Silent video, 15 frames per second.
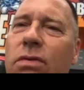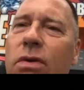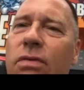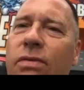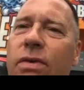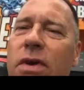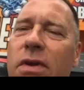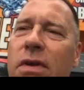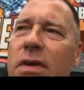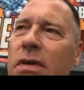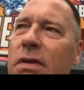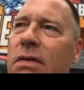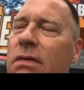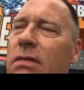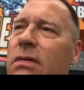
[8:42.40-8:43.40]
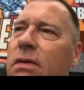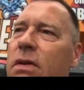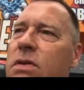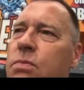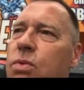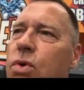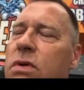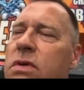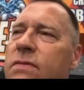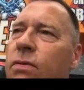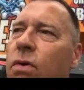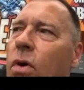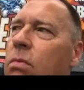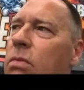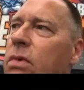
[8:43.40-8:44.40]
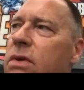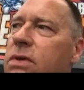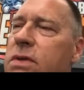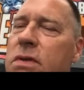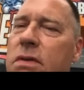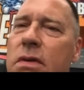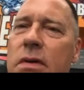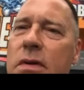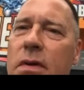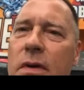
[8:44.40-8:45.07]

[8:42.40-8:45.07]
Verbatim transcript: graffiti in its purest form is